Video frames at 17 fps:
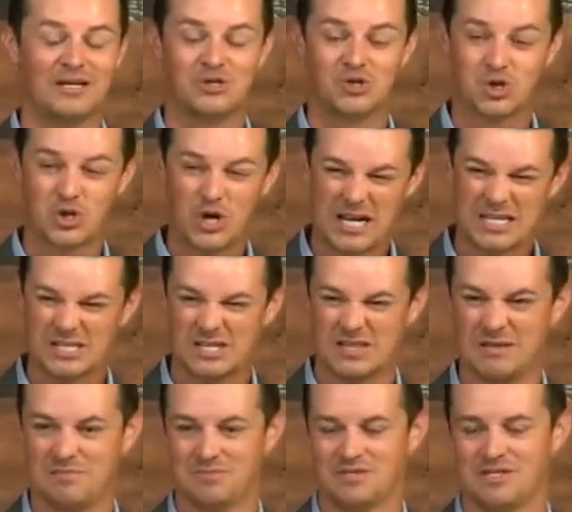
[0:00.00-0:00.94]
entrust
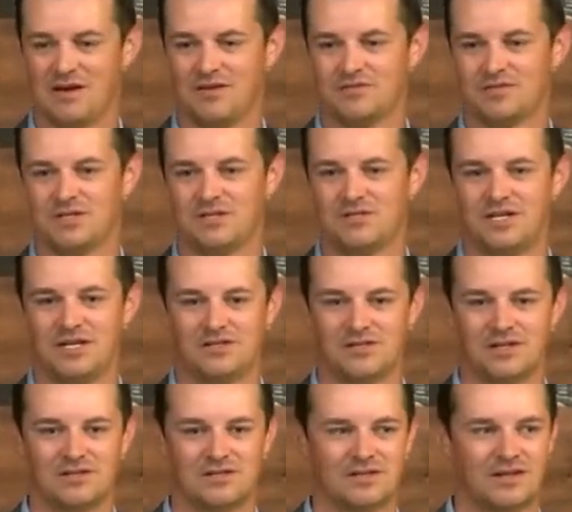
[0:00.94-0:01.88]
themselves to
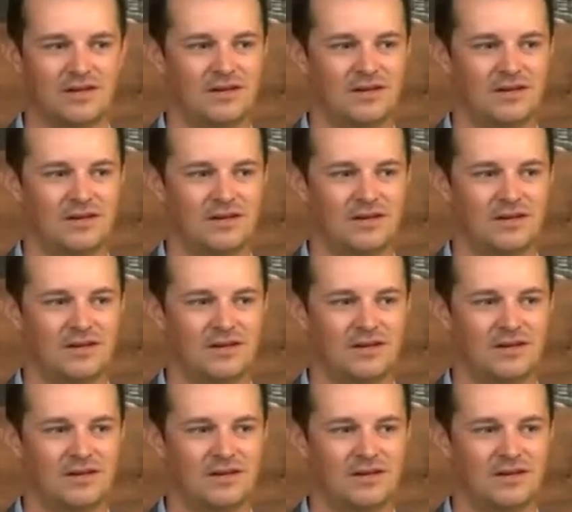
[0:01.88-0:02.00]
Jesus.